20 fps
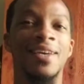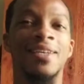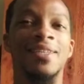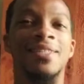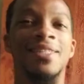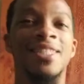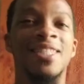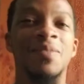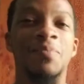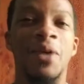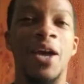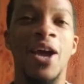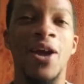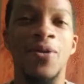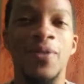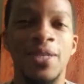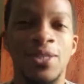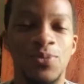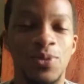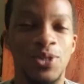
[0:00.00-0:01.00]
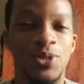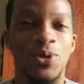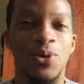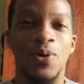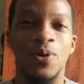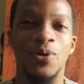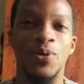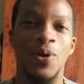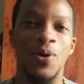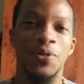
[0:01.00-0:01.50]
Team Aries, what's
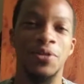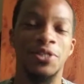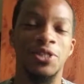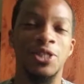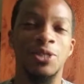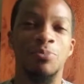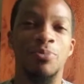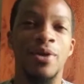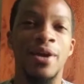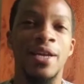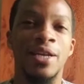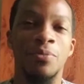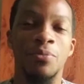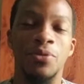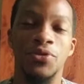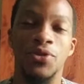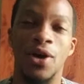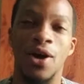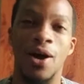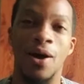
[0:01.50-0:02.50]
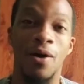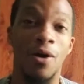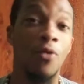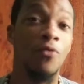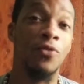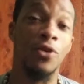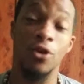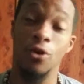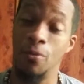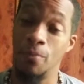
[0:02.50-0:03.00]
going on? This is Brandon with
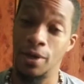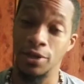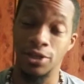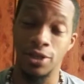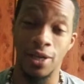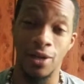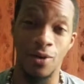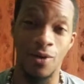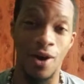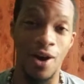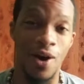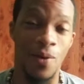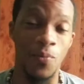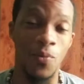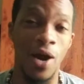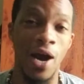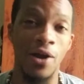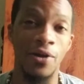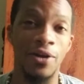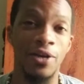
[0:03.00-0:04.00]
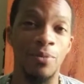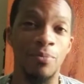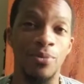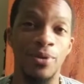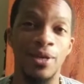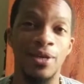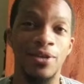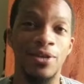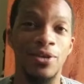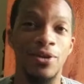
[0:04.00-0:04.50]
over here on my channel. I'm Wow, here to
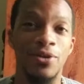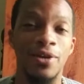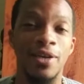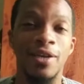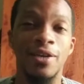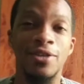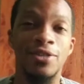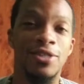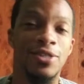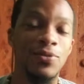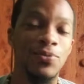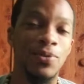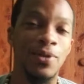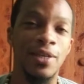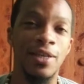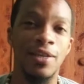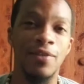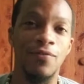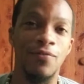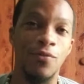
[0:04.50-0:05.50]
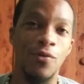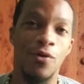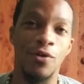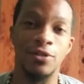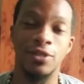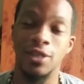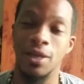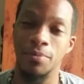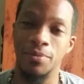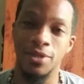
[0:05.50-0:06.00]
bring you your energy reading for
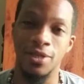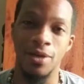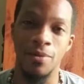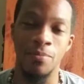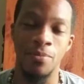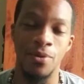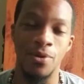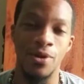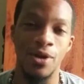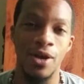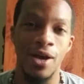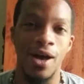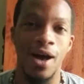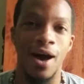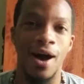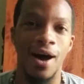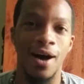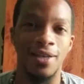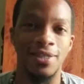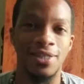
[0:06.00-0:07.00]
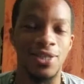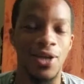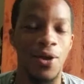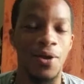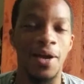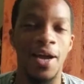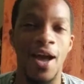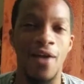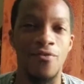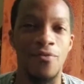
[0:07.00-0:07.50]
September.
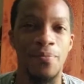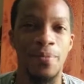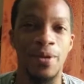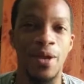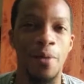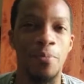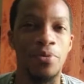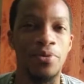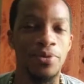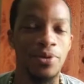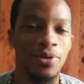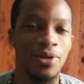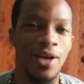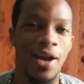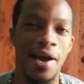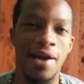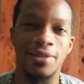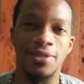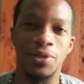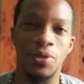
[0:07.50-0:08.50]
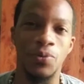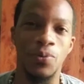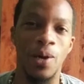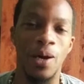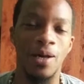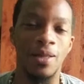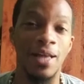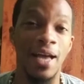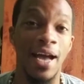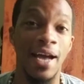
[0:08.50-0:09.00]
Sorry I haven't been up with you guys in a
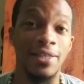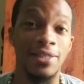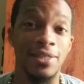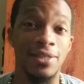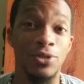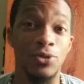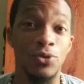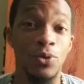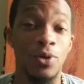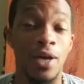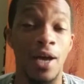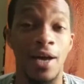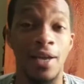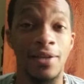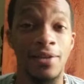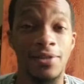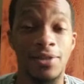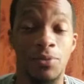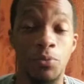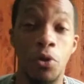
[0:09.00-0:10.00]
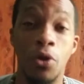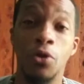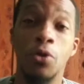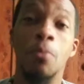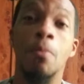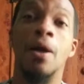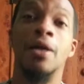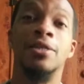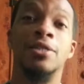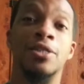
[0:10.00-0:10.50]
while. I had to do kind of some work on
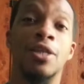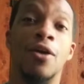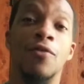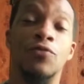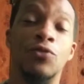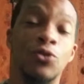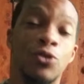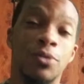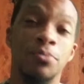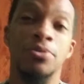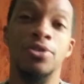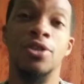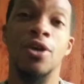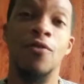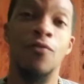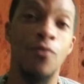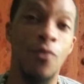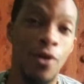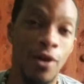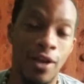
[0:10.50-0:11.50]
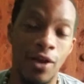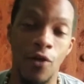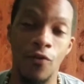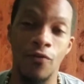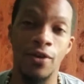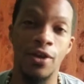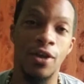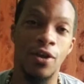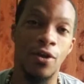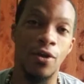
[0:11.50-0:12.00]
myself, do some self work
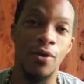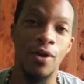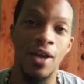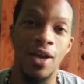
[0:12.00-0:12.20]
over here